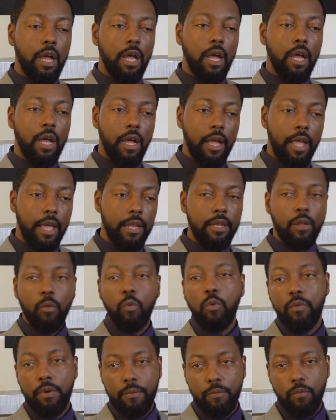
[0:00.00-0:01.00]
And
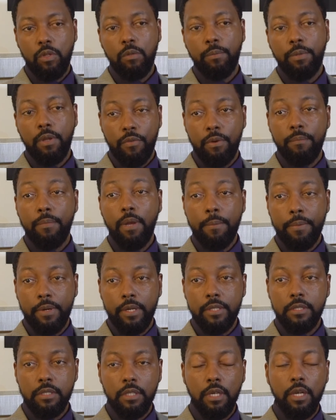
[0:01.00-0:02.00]
it will be remembered
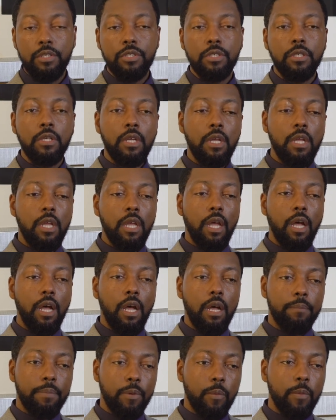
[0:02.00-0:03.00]
as such.
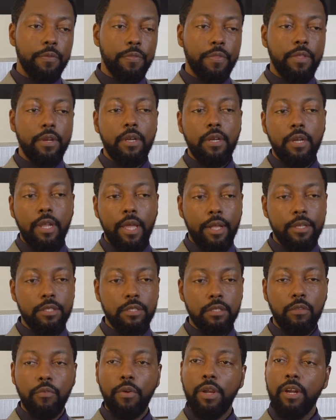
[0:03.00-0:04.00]
But within the
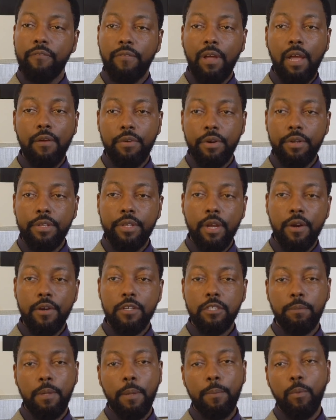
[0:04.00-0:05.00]
next 300 to 500
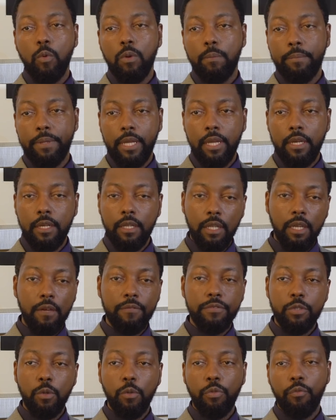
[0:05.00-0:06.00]
years, people will begin to
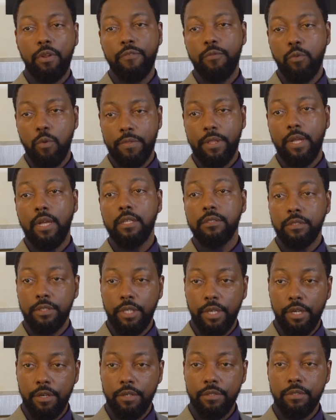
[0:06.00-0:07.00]
live 2,000, 3,000, 4,000
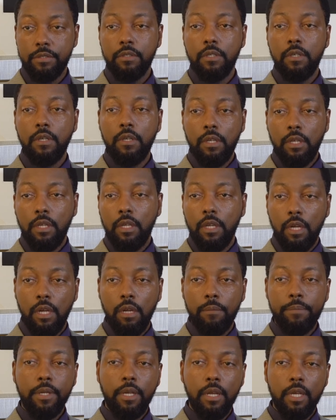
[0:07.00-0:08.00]
years
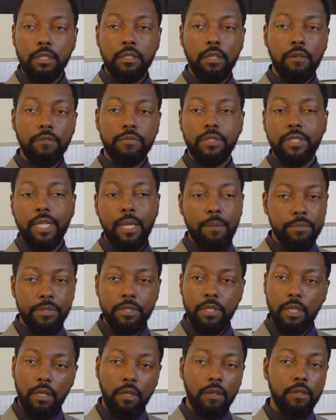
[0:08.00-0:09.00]
because of stem
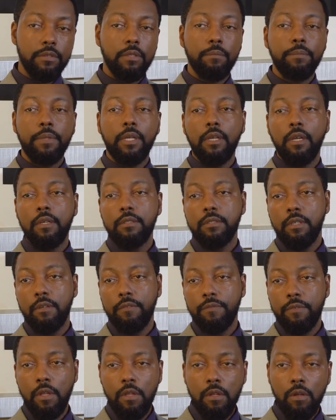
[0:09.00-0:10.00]
cells and because
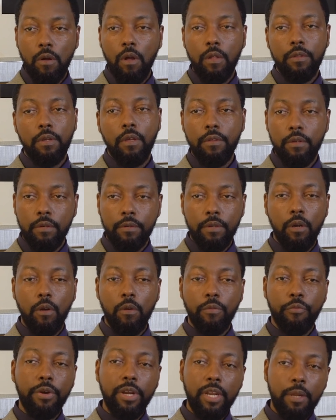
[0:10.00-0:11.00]
of all the other,
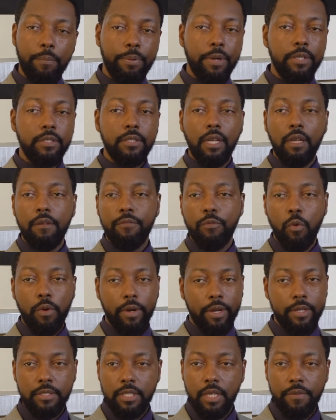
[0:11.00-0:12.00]
3D printing of
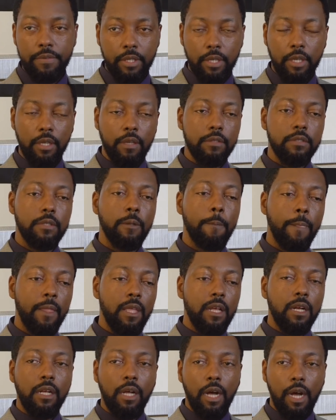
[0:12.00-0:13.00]
organs and everything else.
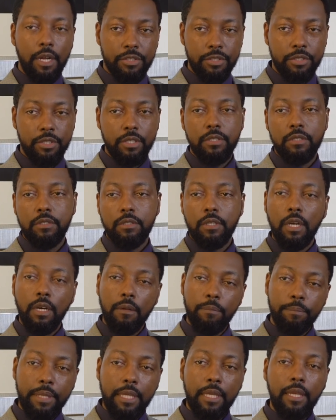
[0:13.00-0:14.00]
Consciousness is going
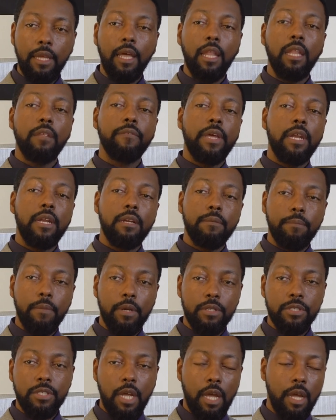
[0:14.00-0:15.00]
to be elevated
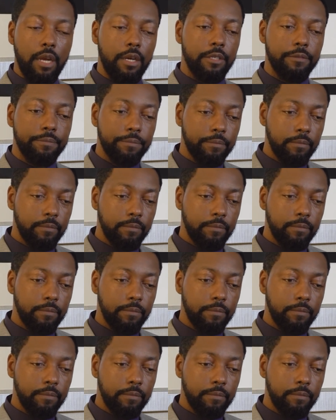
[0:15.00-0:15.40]
much higher.